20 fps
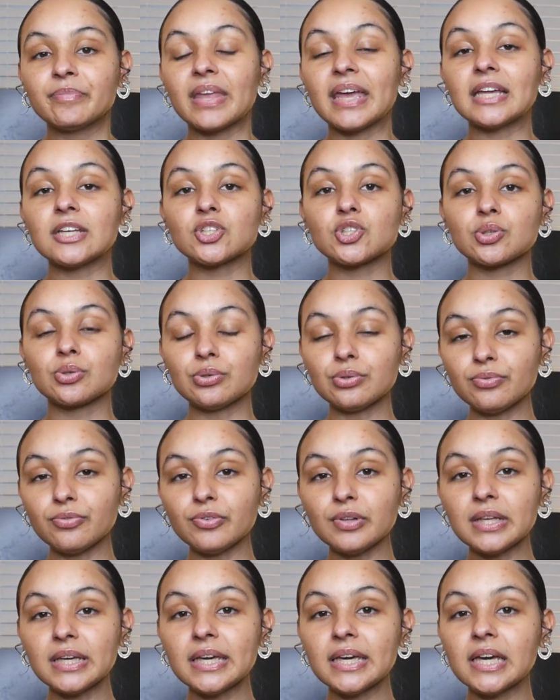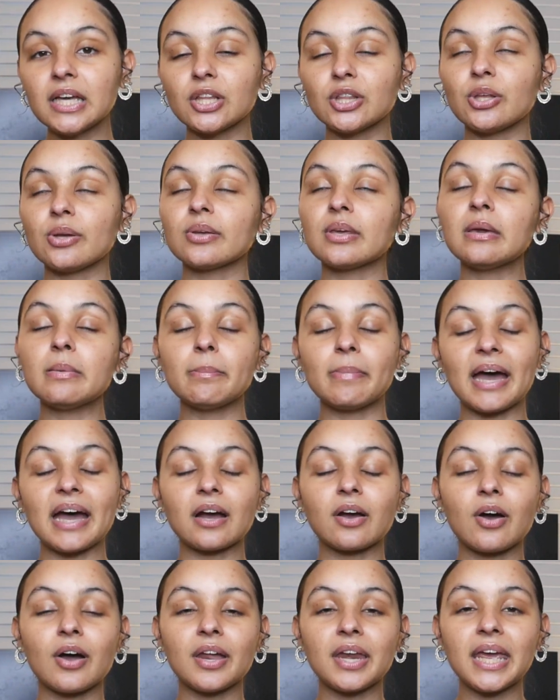And truthfully, looking
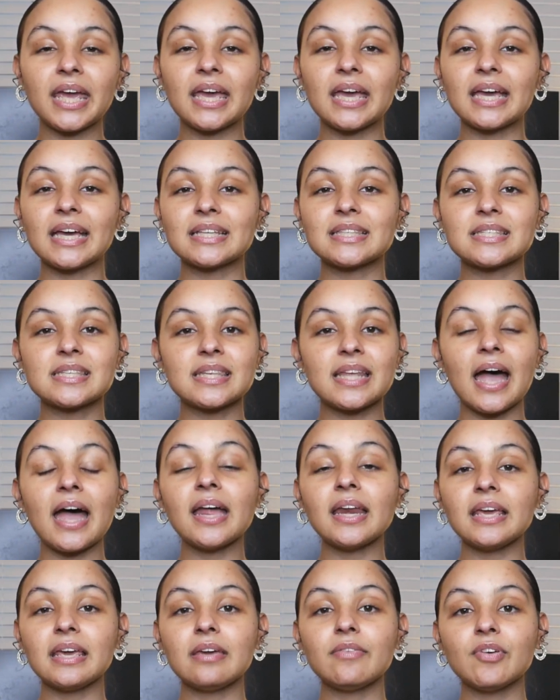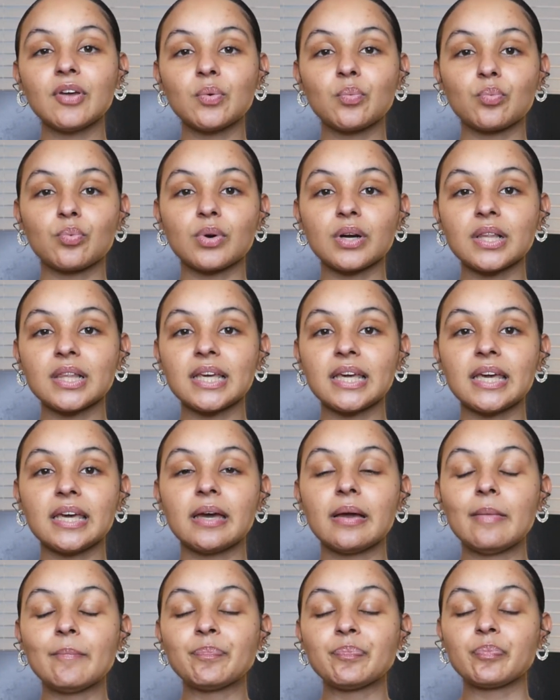back on it, it's not even
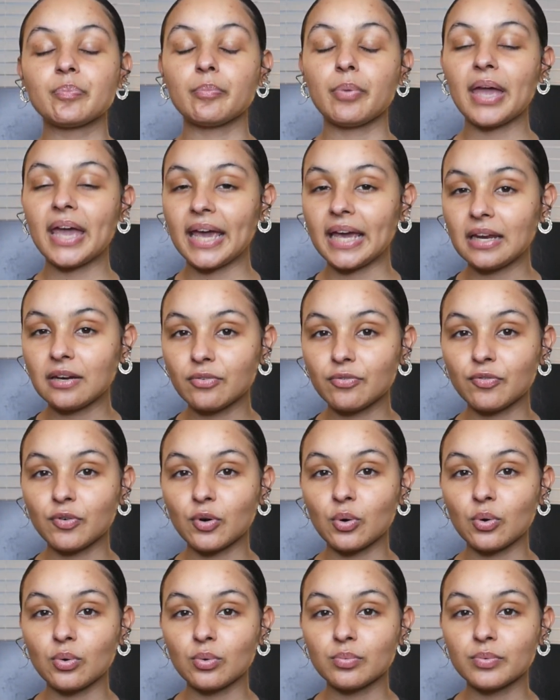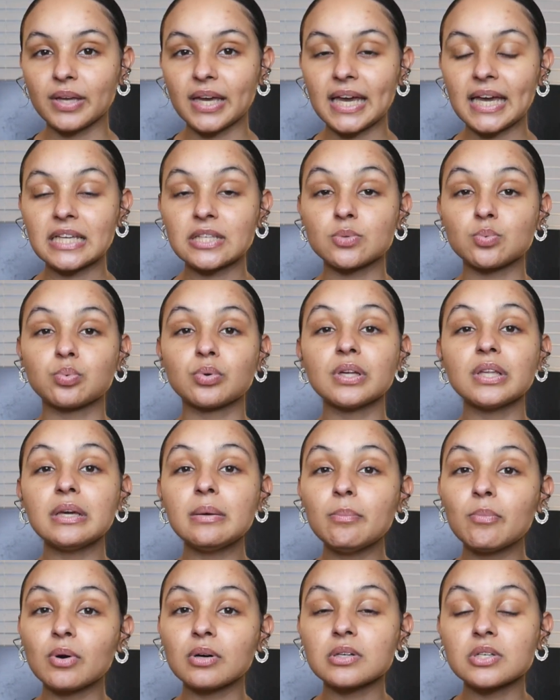really painful. It's really
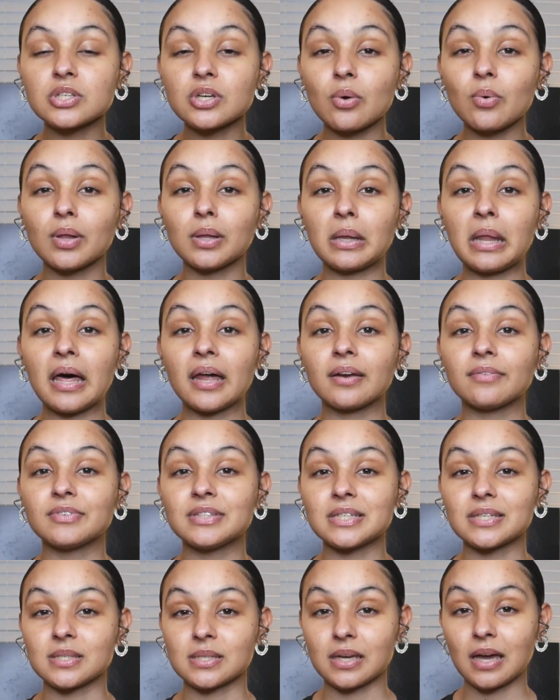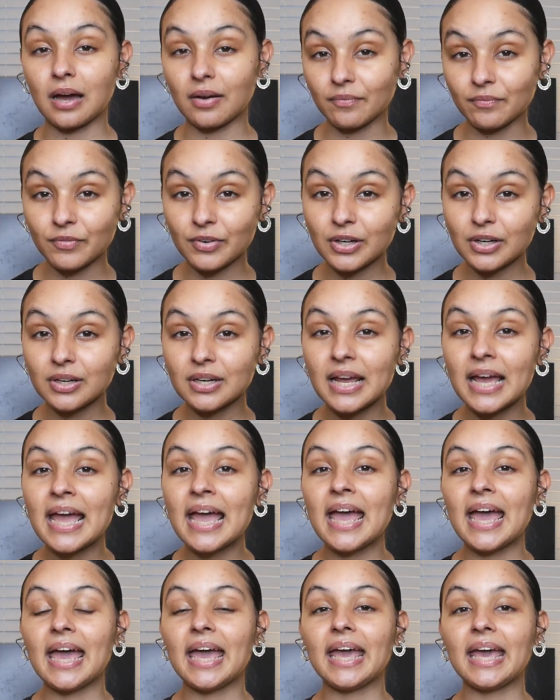more so a lot of discomfort
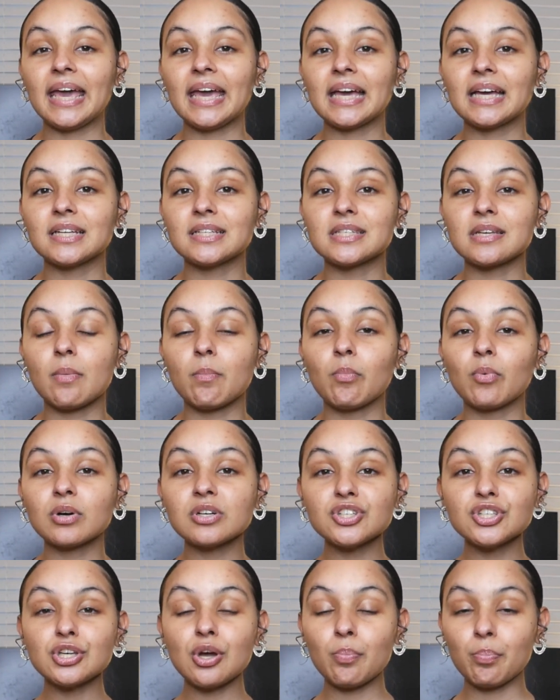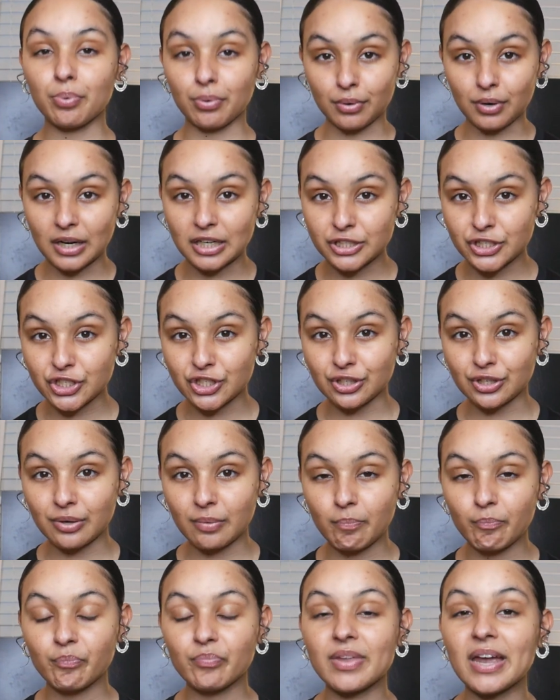and more so
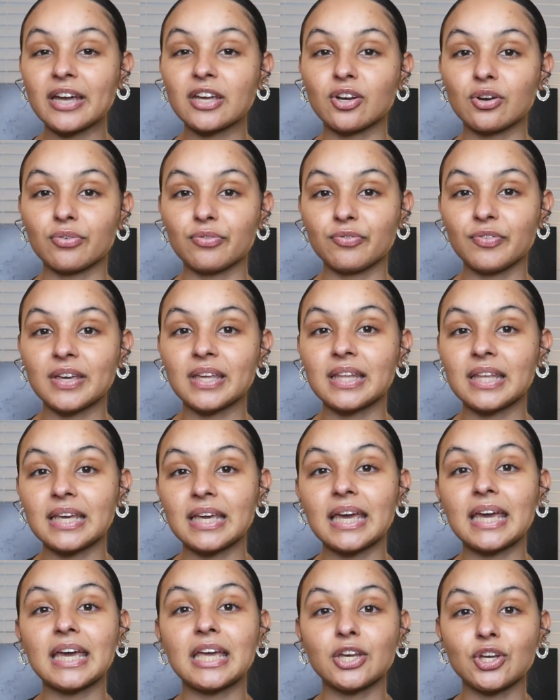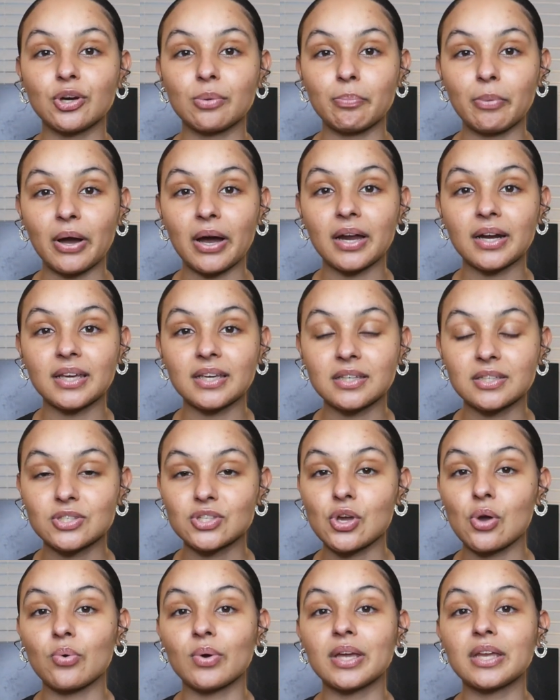pressure that you're feeling in your body.
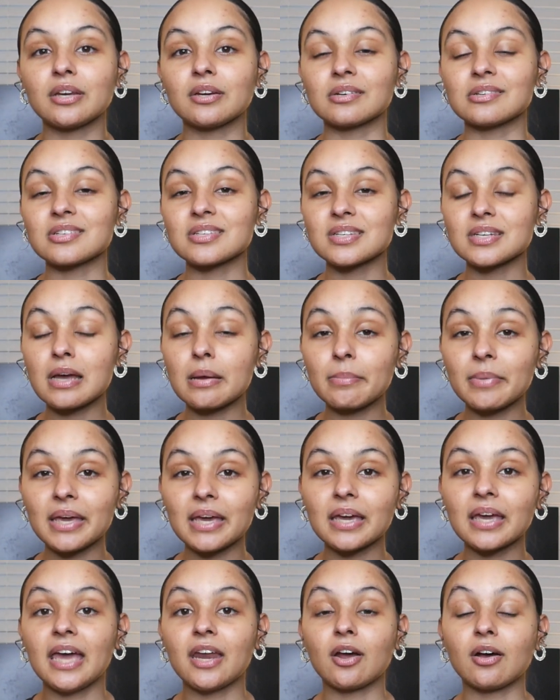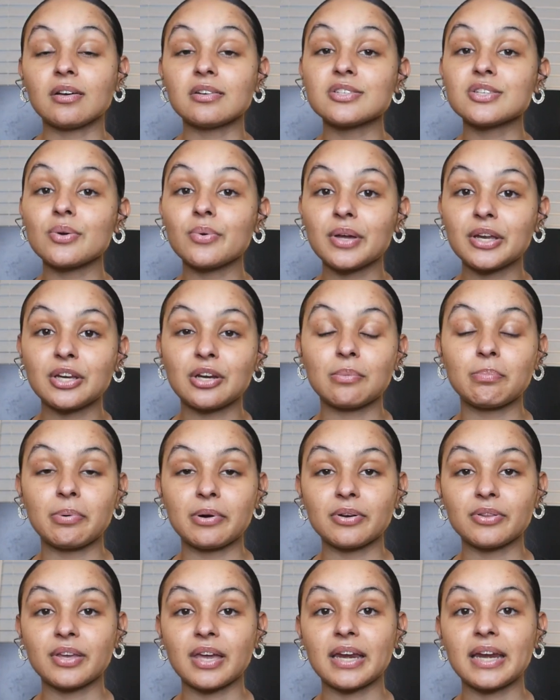So in your stomach, and also in your
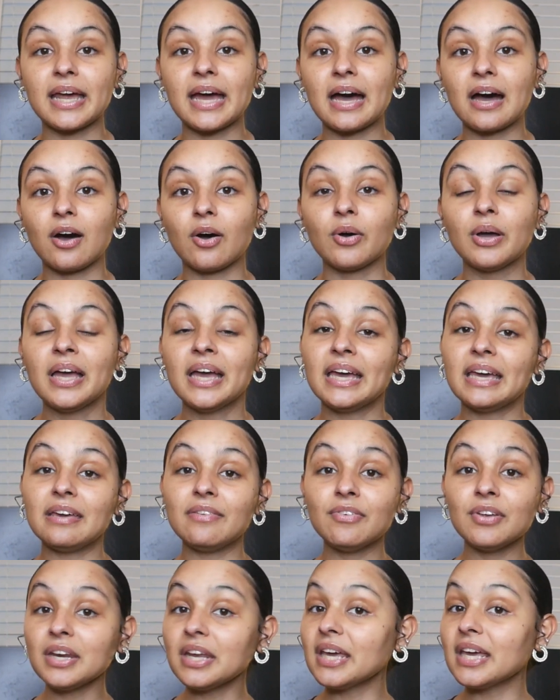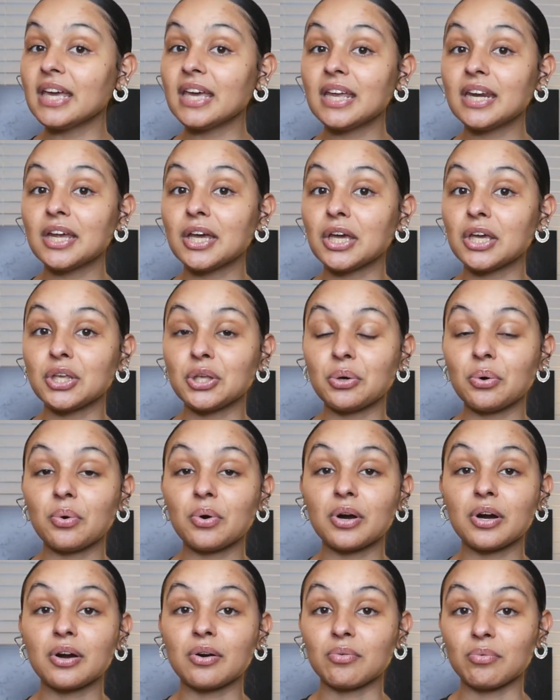birth canal, even in
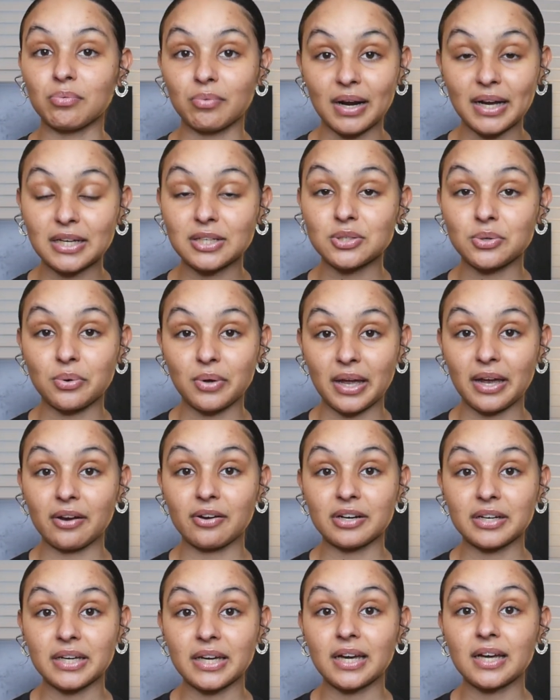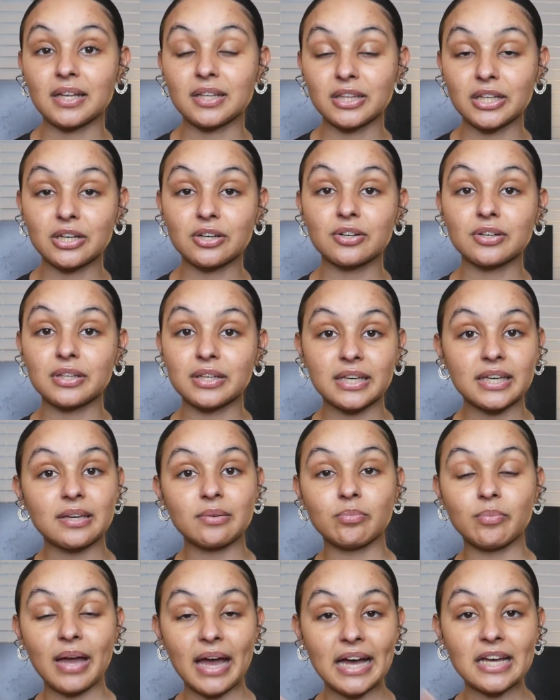your rectal area.
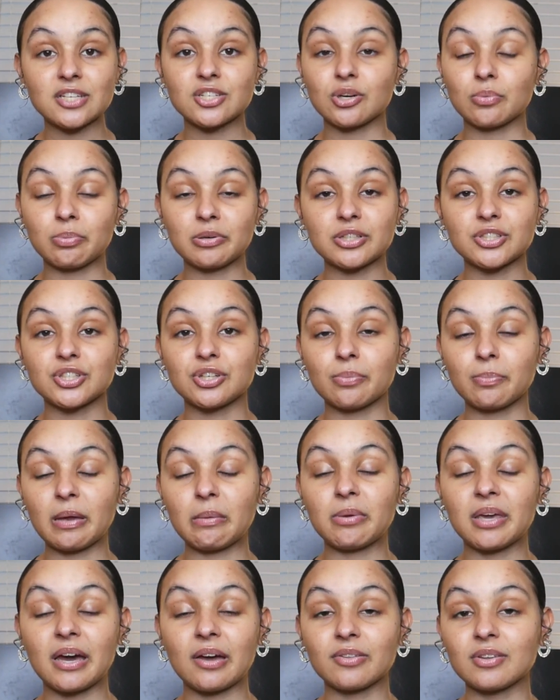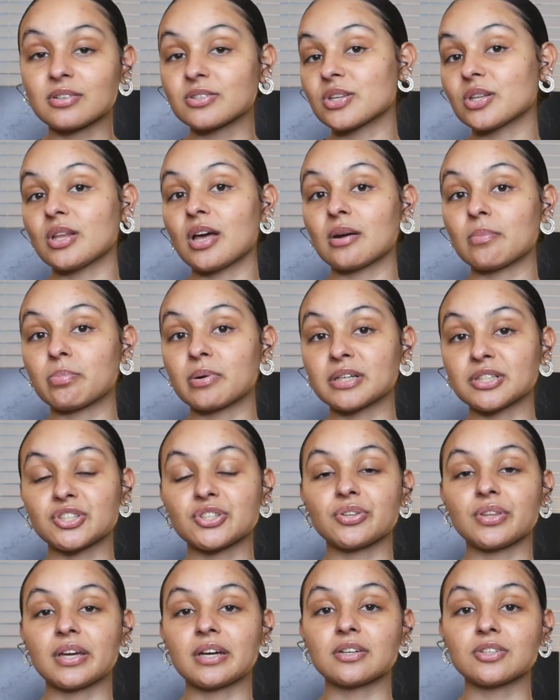Literally, as you're pushing your baby out, there's a lot of
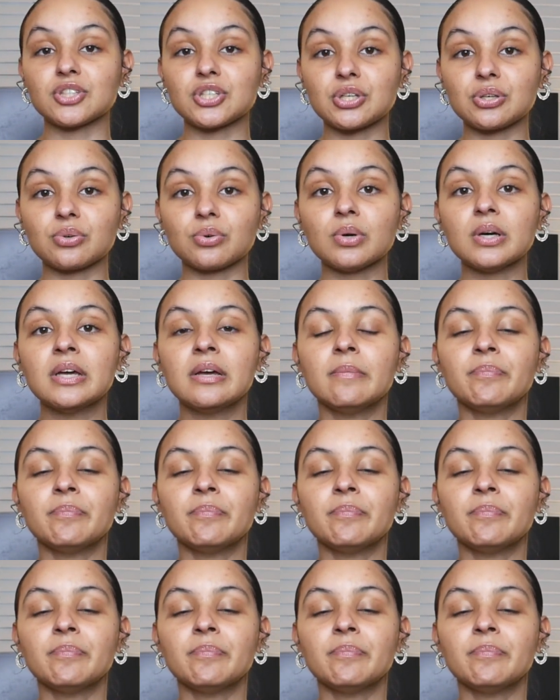pressure there too.